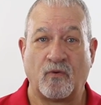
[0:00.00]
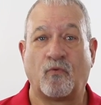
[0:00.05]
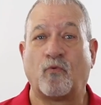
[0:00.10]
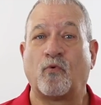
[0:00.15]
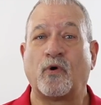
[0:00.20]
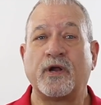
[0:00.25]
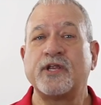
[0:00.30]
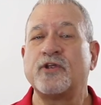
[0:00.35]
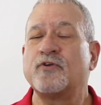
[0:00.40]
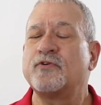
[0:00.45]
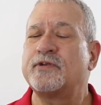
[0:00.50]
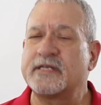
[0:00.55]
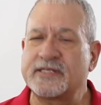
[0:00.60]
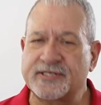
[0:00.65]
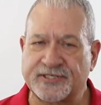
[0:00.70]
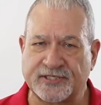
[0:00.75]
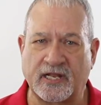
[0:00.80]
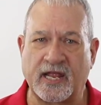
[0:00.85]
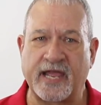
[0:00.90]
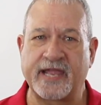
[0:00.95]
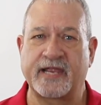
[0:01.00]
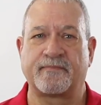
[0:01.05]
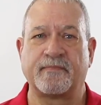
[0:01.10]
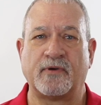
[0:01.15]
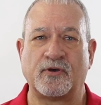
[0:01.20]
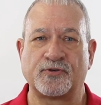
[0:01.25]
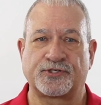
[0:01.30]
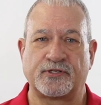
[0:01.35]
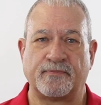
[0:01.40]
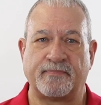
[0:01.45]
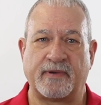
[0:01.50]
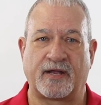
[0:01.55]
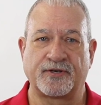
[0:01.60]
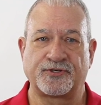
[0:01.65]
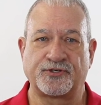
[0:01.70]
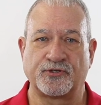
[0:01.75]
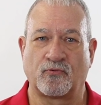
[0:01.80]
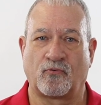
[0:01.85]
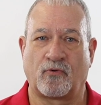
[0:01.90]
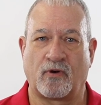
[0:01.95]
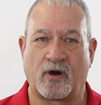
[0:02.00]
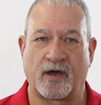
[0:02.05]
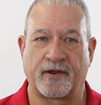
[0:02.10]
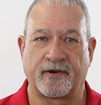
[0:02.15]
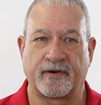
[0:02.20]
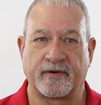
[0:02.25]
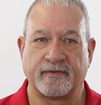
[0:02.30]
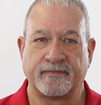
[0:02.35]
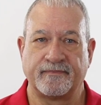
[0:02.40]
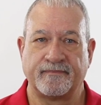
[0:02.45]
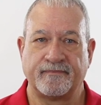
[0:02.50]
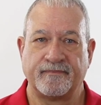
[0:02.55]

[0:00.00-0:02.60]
What do you dislike most about your water?